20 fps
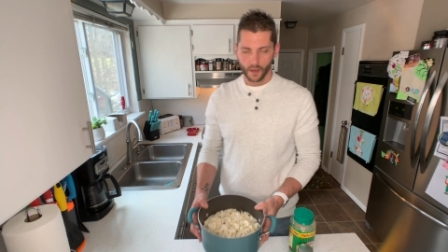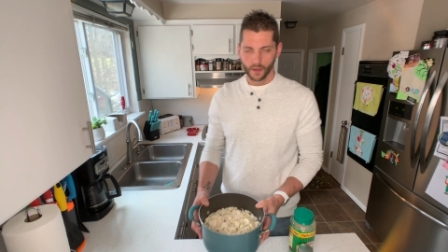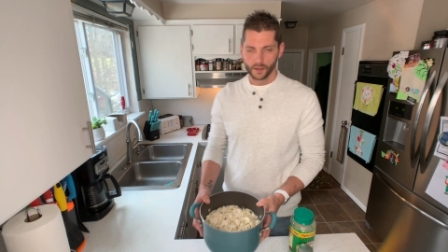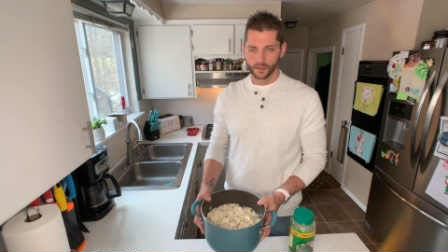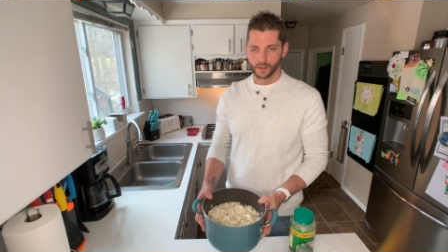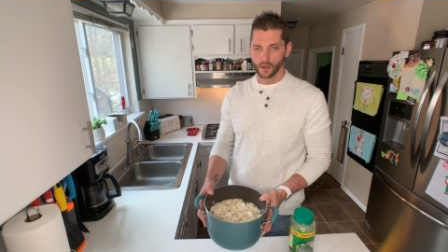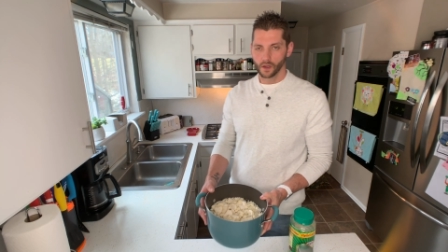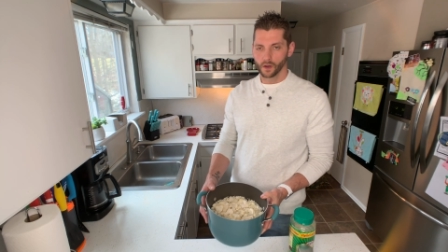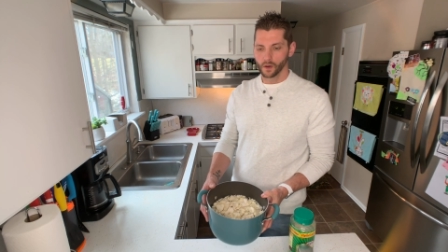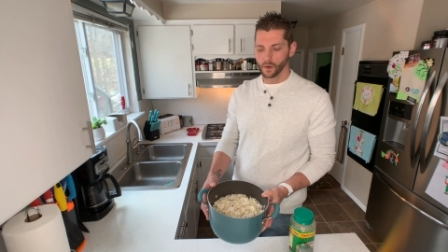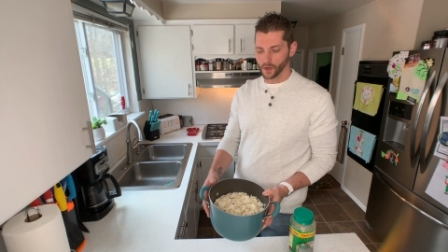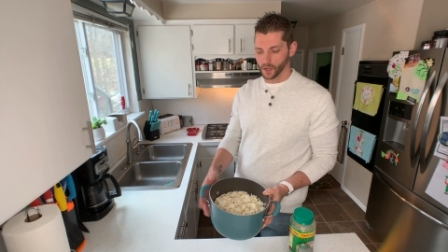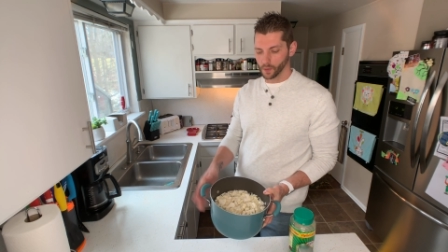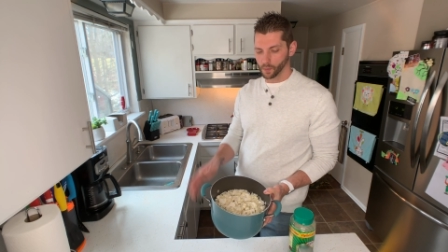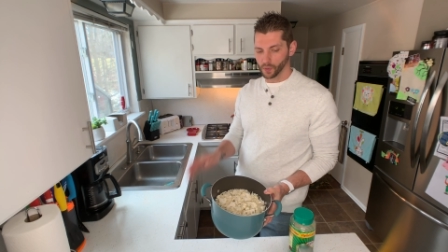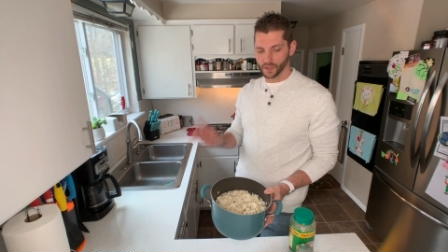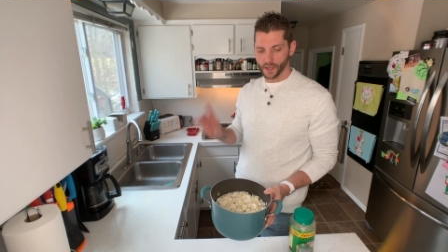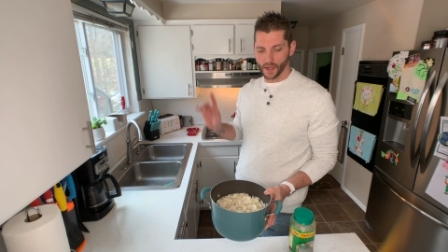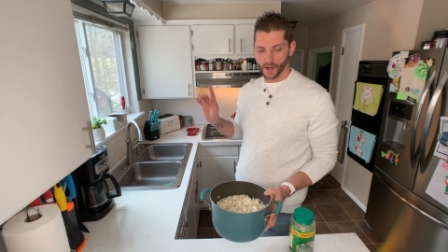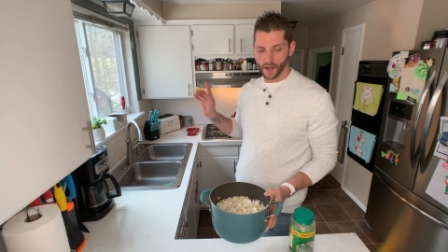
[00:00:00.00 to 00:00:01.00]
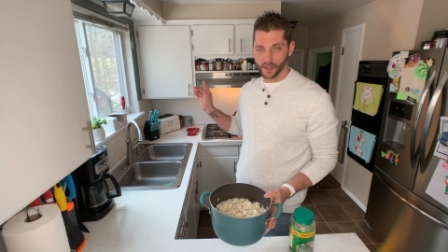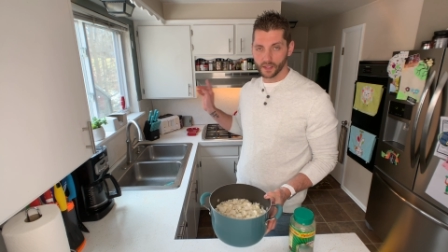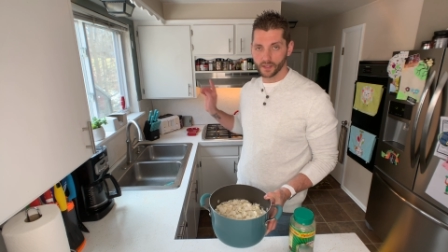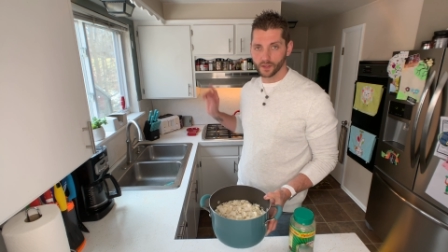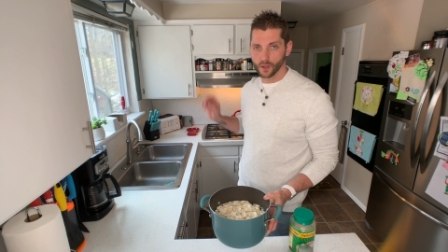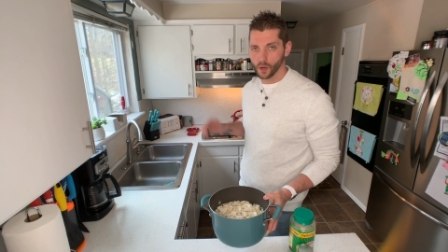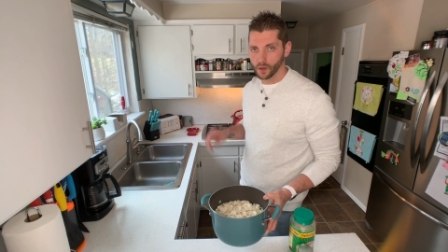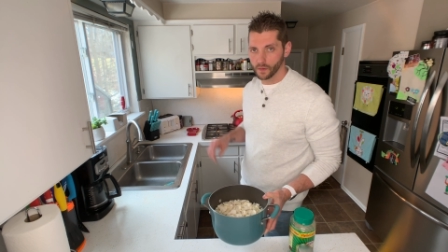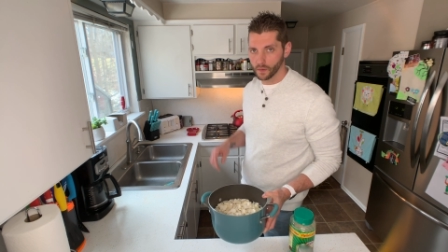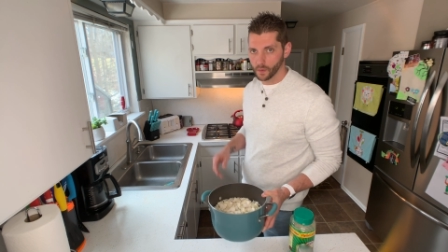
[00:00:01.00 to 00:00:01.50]
So we're gonna put that on the
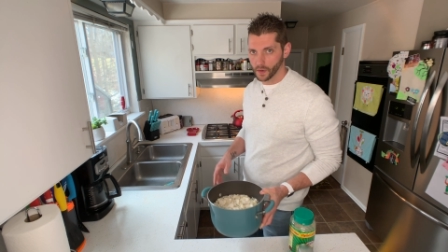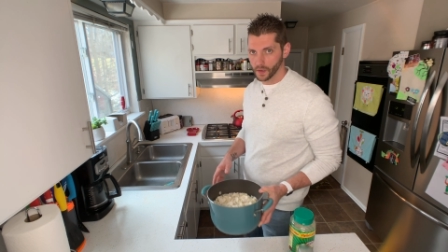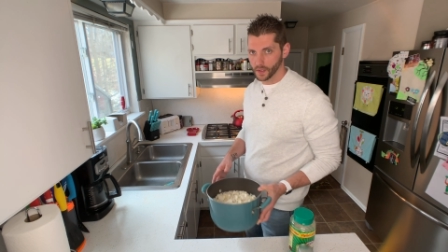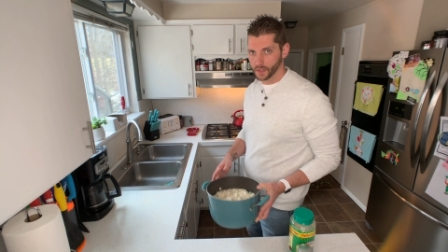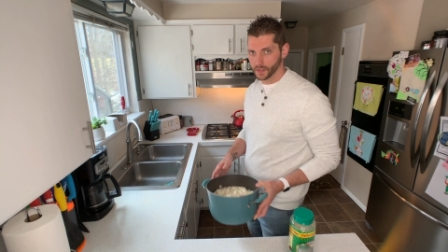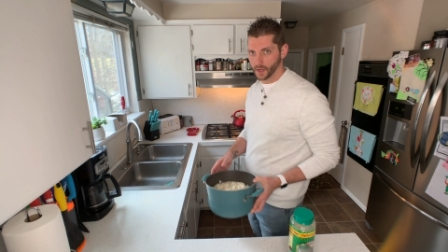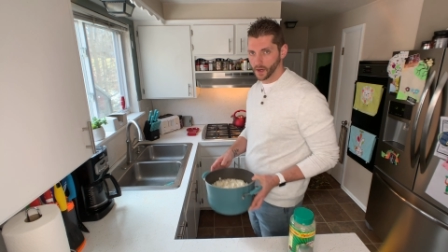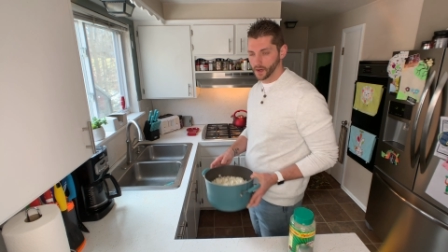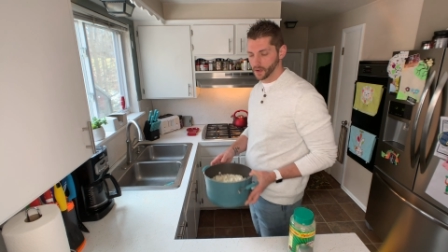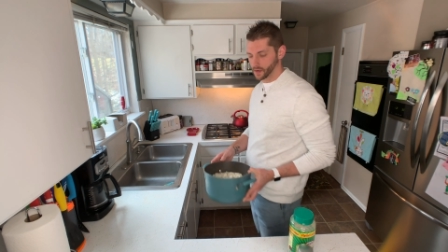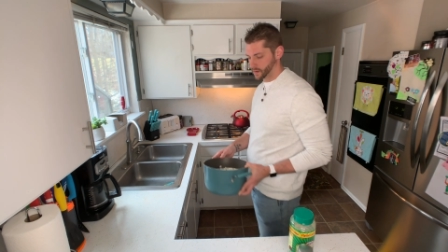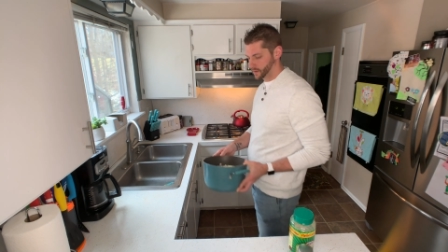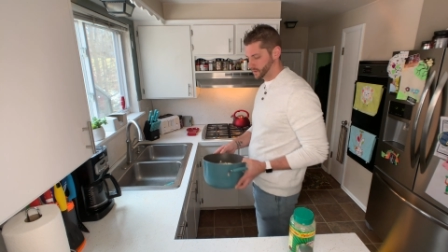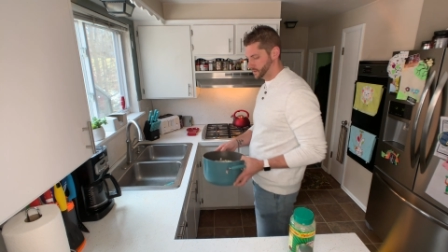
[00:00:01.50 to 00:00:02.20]
stove and we're gonna start.